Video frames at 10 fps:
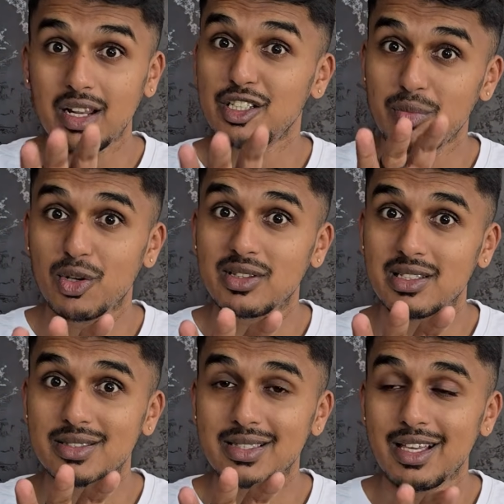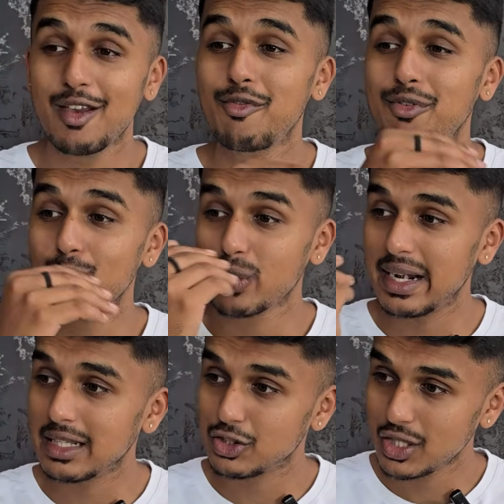Trust me on this. If you
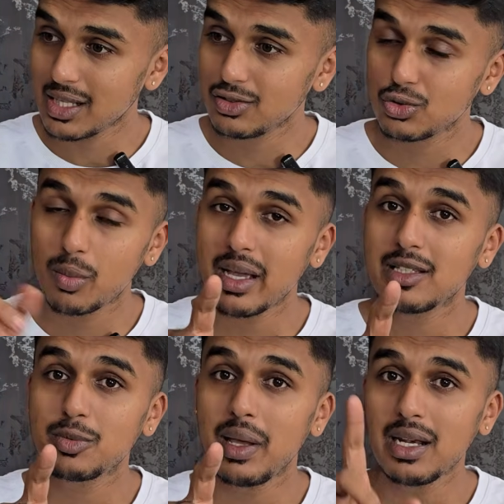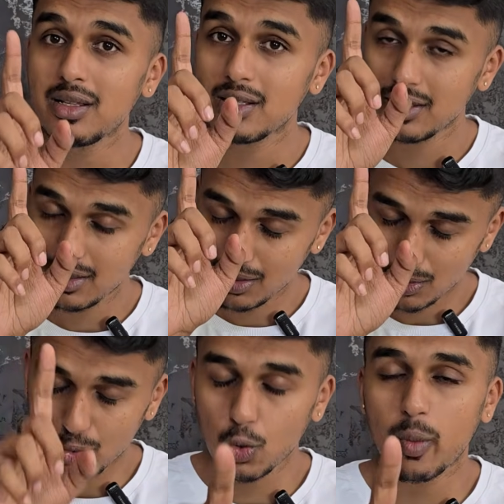get a chance to buy this pair,
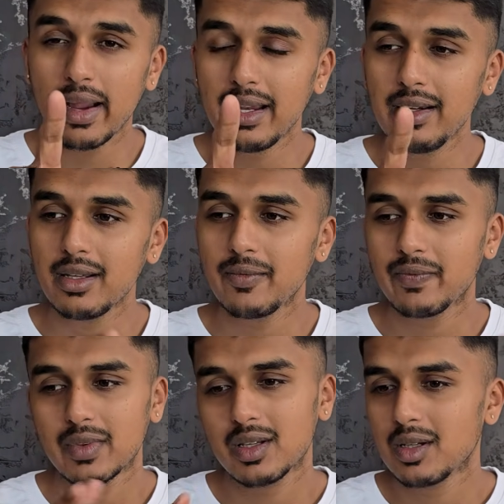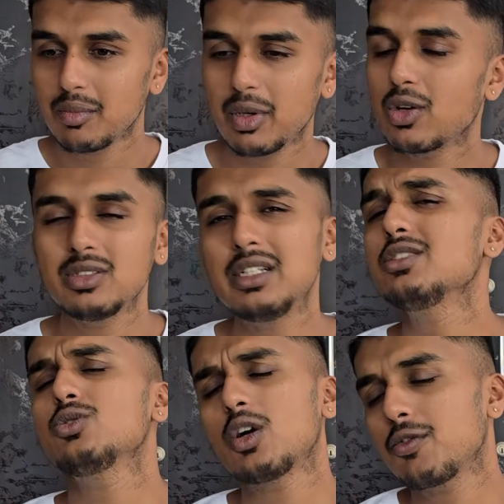do buy it, because it
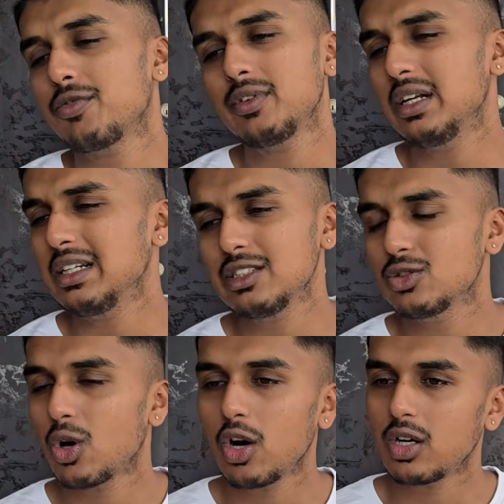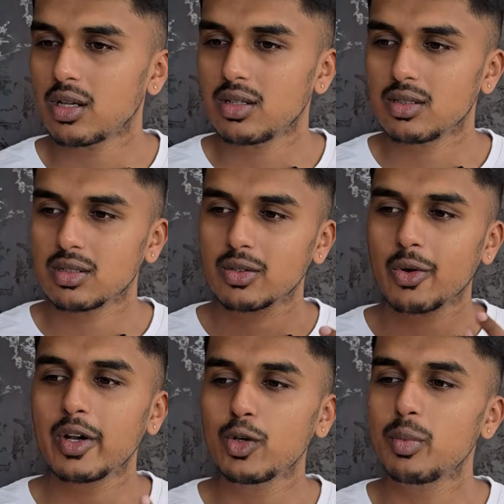is not
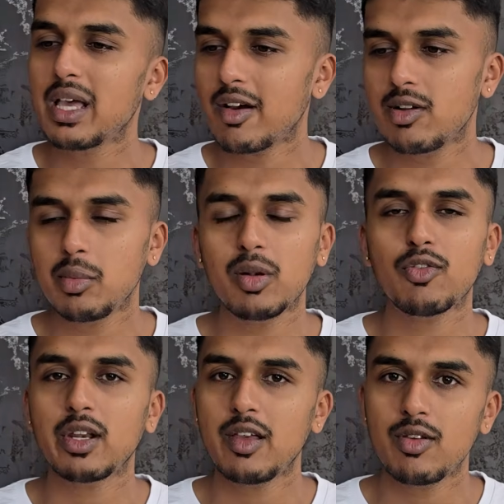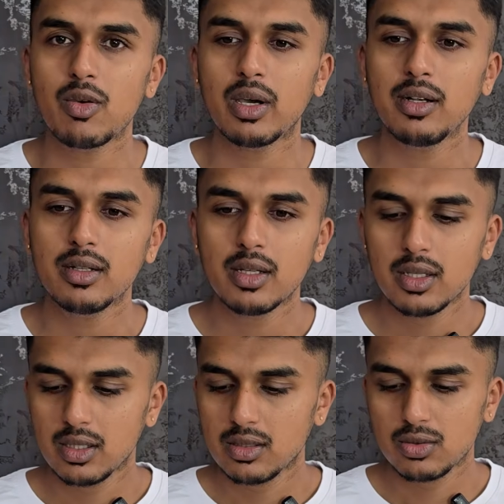going to be available for everyone.
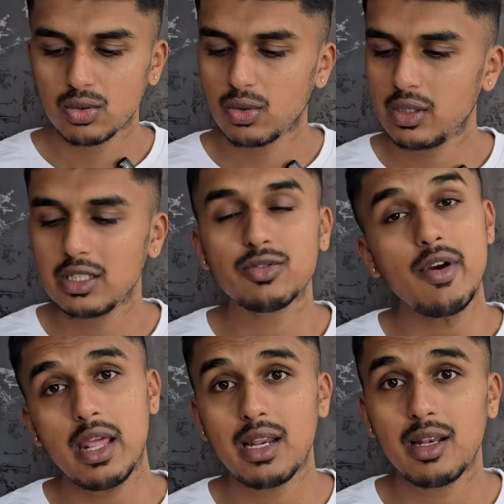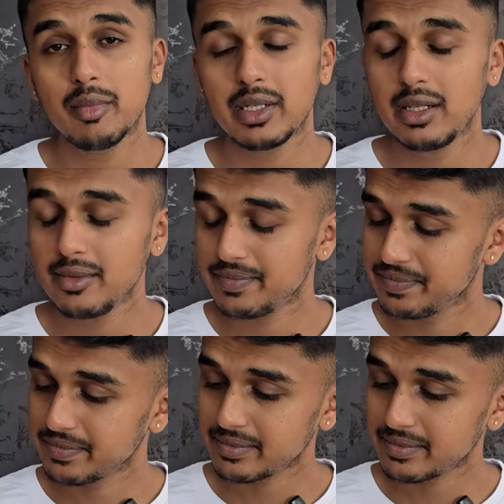So it is very limited.